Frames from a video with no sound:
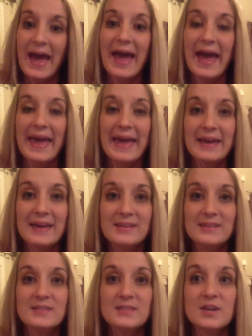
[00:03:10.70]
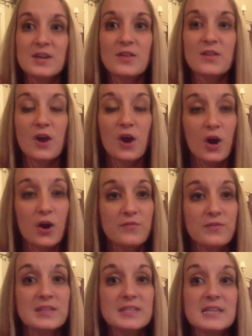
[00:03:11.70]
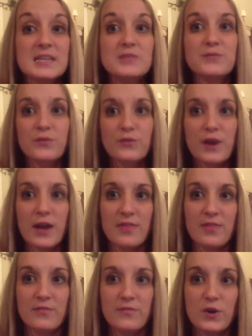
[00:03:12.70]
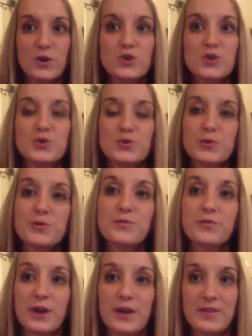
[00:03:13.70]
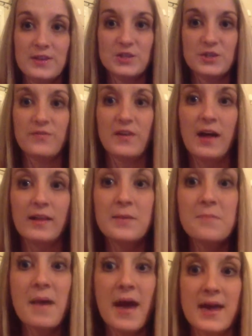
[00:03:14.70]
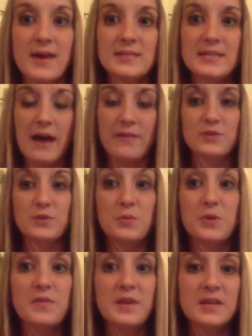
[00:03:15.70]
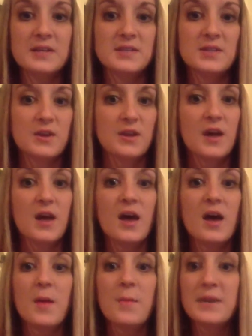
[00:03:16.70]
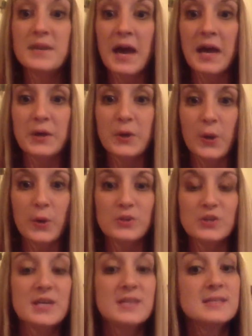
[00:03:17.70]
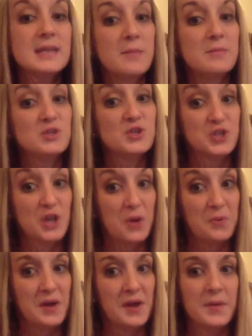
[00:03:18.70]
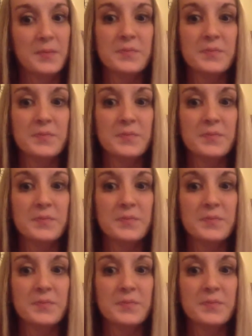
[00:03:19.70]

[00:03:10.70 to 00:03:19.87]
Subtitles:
and Felicity's friend, the first true friend that she finally makes after moving into Midnight Gulch. His name is Jonah.